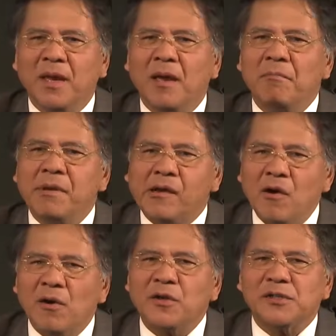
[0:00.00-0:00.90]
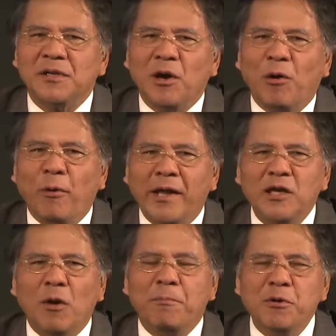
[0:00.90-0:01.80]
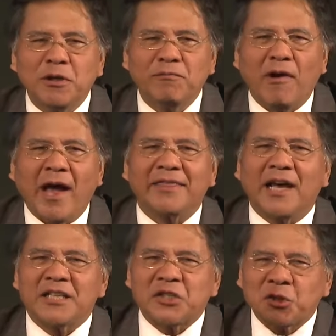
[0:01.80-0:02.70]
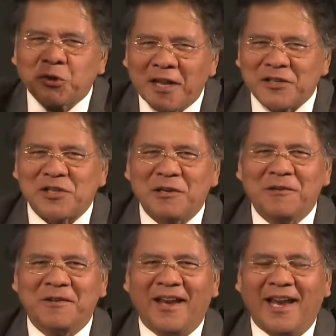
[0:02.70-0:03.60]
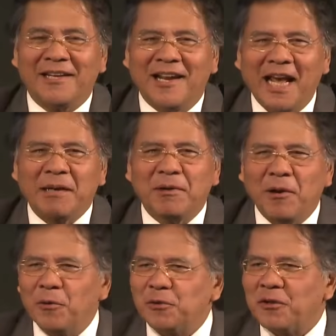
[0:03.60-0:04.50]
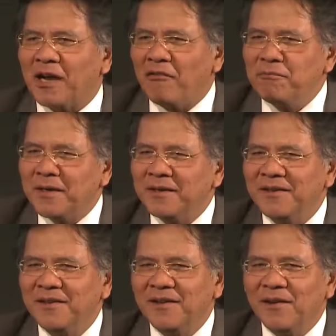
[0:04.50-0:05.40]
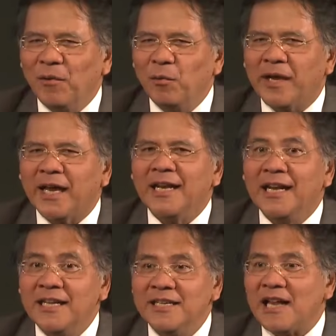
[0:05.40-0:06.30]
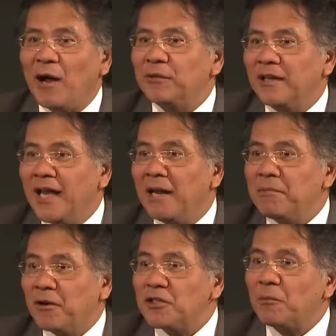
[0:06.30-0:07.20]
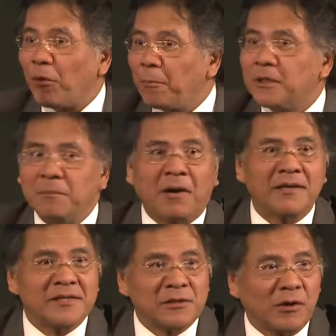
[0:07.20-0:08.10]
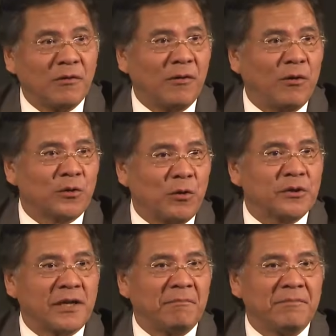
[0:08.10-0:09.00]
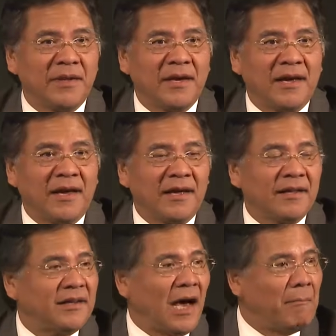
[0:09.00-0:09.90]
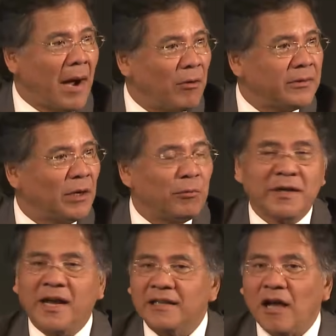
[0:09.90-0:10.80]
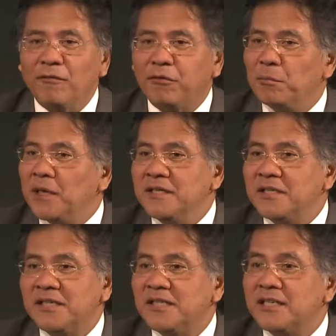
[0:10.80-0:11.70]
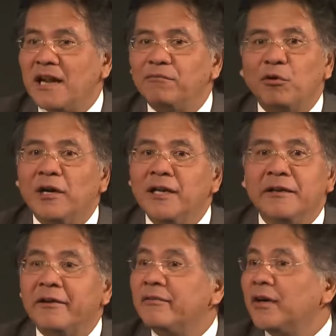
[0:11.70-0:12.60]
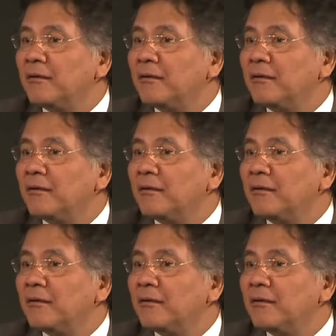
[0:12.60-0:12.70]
Because when you beautify that stretch and the land belongs to the government, we can lease out the land because the property prices goes up. The amount that we get out from leases is enough to clean the river.